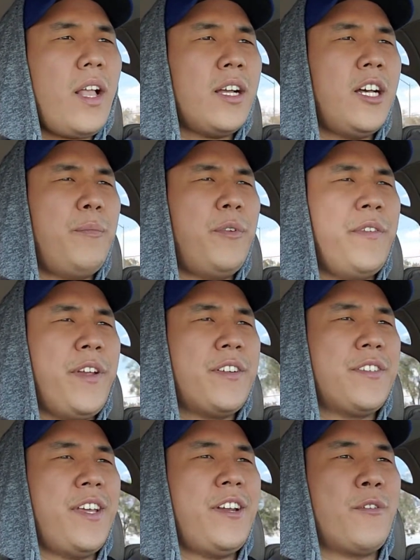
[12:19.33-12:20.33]
A couple of
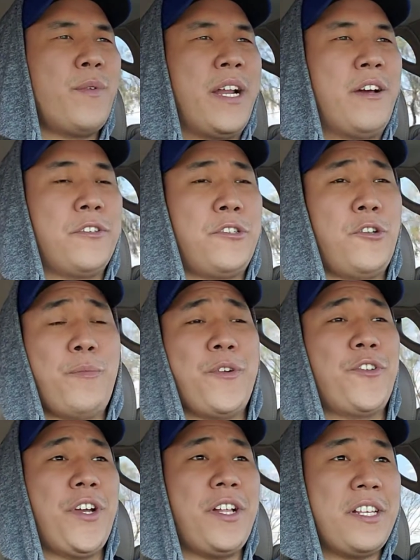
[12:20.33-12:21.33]
years later, when I was super
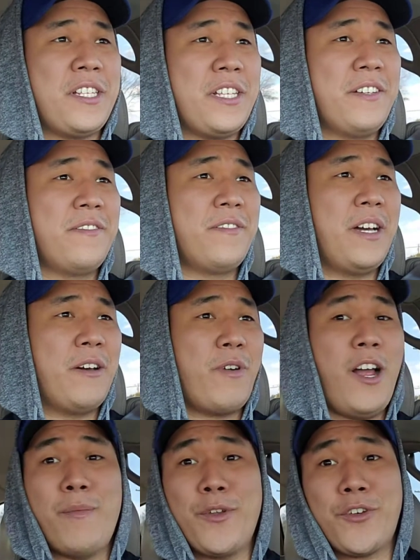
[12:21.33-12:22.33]
jealous of uh,
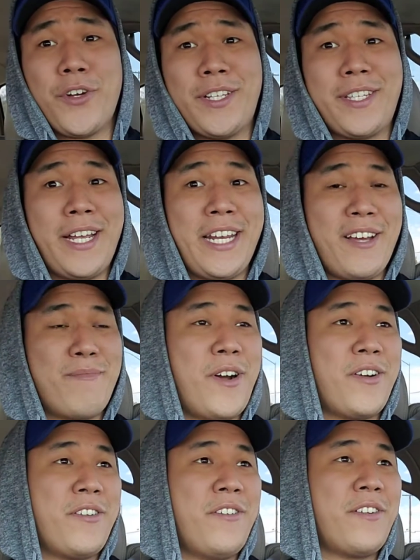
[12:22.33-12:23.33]
Real Madrid signing up
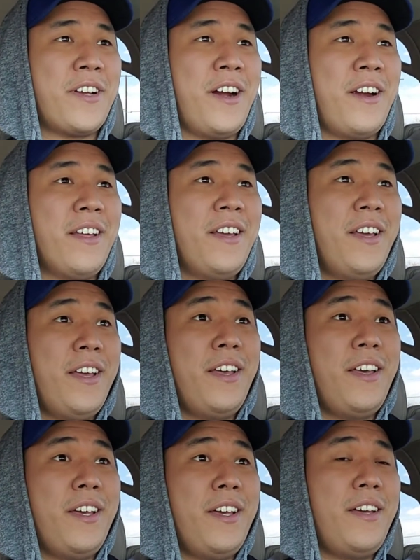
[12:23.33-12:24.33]
Martin Odegaard
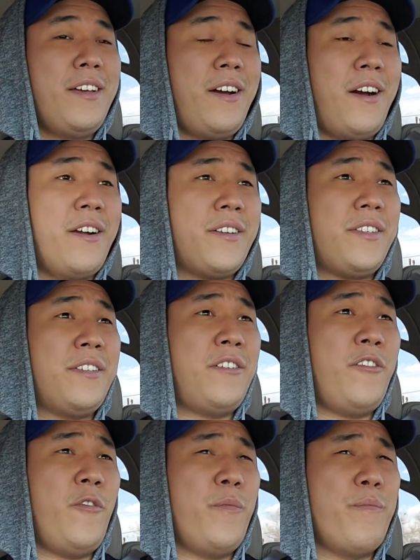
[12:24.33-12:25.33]

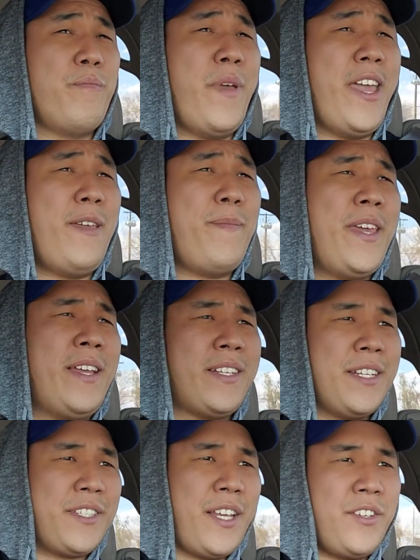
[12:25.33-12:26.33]
Arsenal may be in
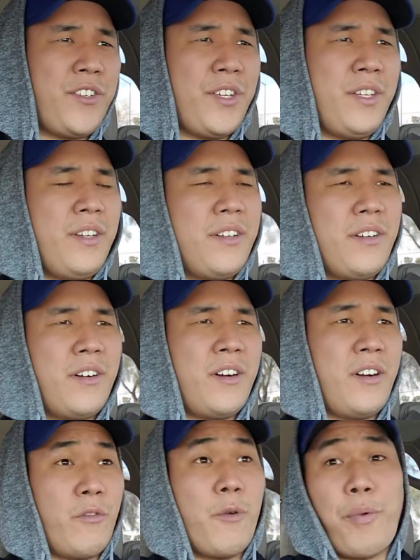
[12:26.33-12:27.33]
contention,
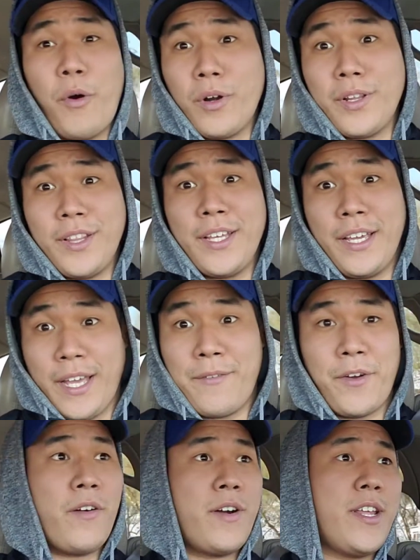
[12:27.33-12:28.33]
or reportedly
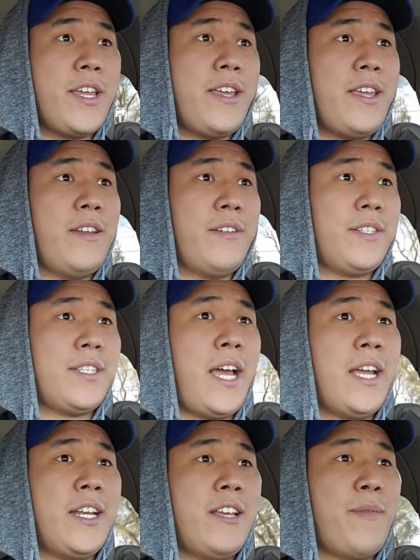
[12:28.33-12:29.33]
have already, you know,
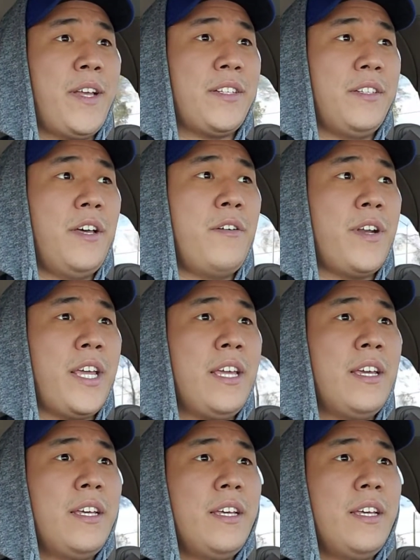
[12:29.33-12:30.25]
signed him as a loanee.